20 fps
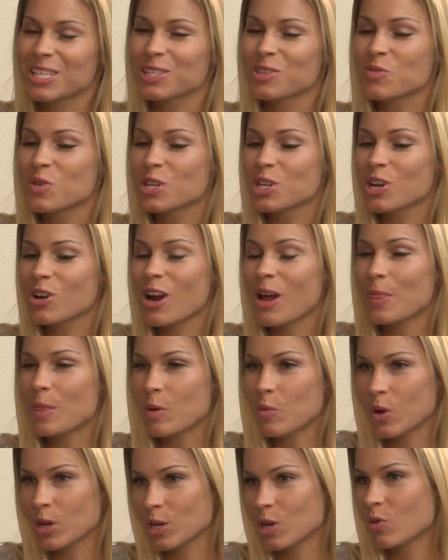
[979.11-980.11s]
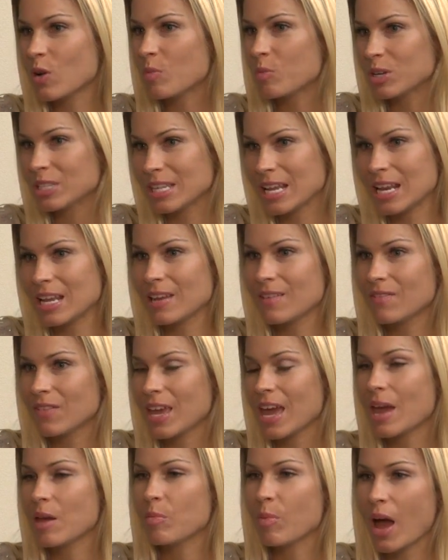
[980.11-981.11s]
So when you're representing a
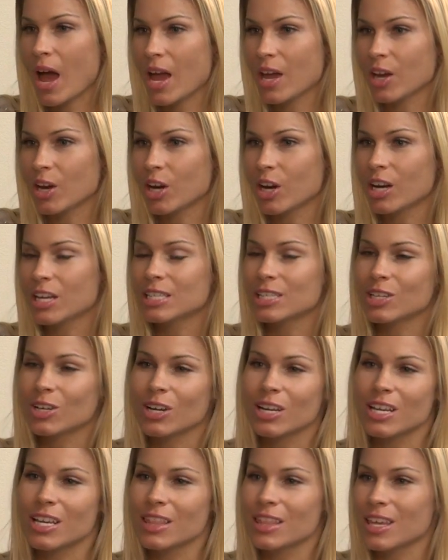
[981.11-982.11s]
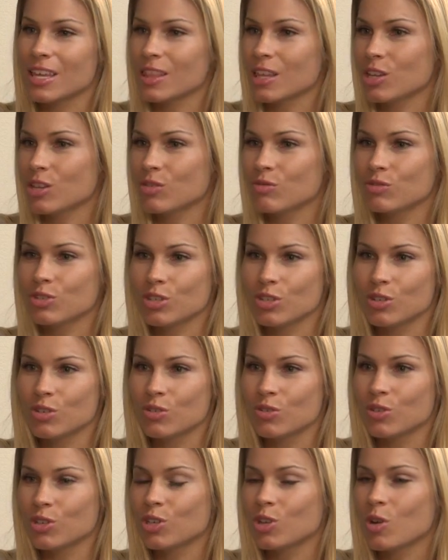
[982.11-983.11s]
VA buyer, is there anything that you
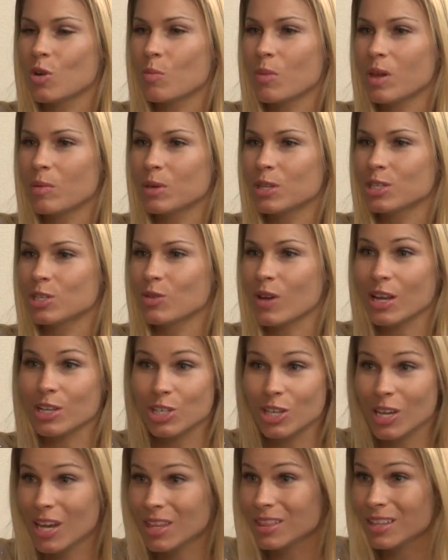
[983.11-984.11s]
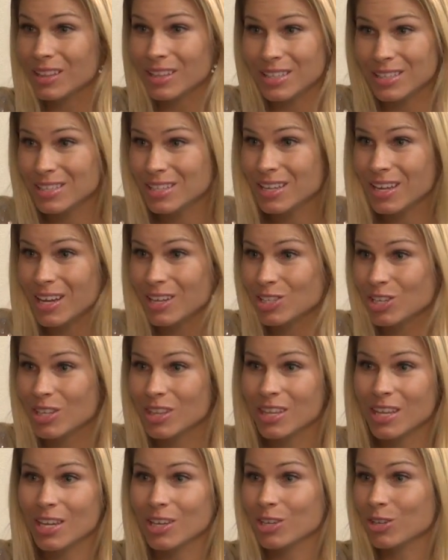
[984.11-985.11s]
do, you know, maybe to educate the listing
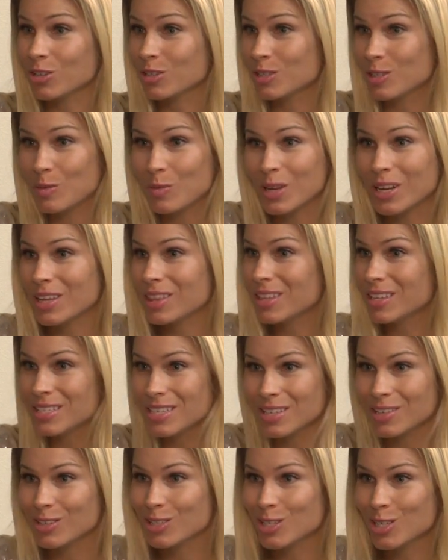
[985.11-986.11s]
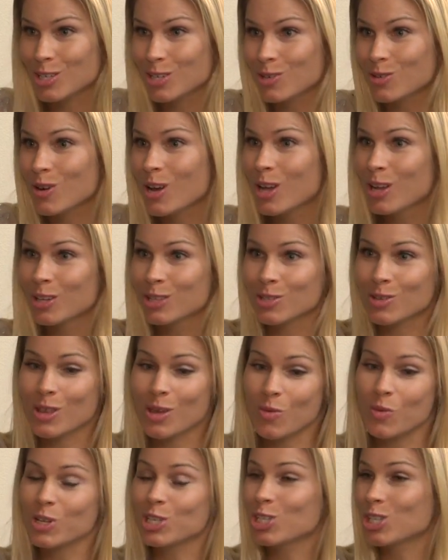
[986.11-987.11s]
agent that you're submitting the deal to, so
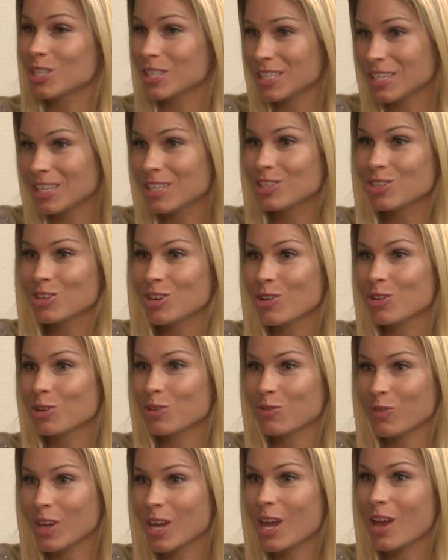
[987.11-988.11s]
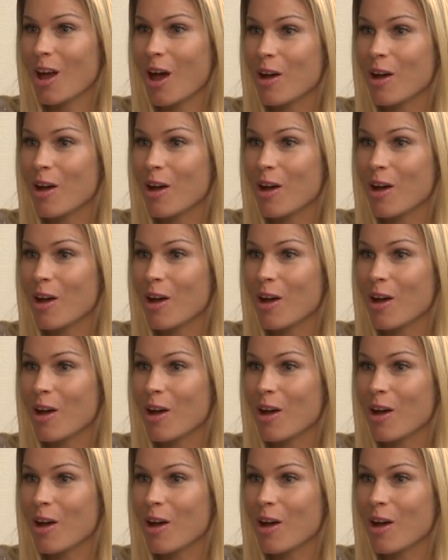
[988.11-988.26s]
that when she sees, you know, your VA